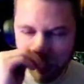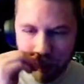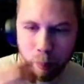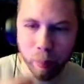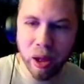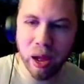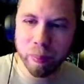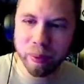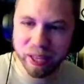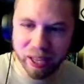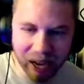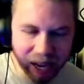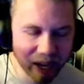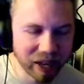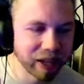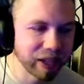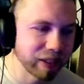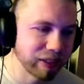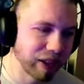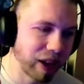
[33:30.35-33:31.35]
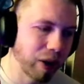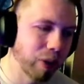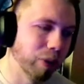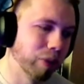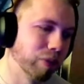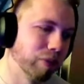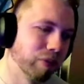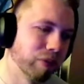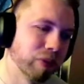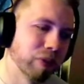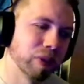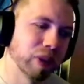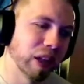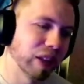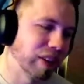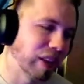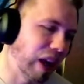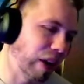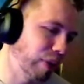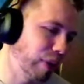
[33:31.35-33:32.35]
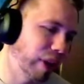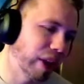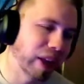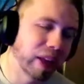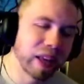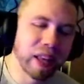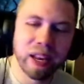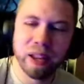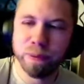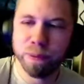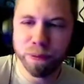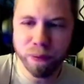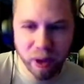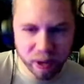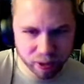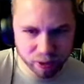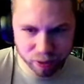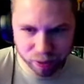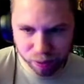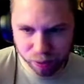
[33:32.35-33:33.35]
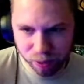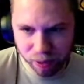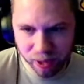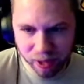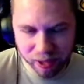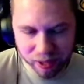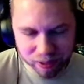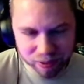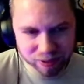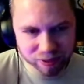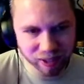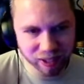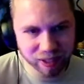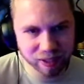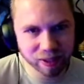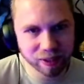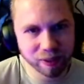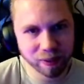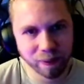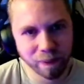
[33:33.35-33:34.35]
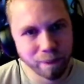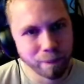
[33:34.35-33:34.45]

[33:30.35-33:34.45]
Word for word: bobby kotick is out it's not really a getting fired thing it's like a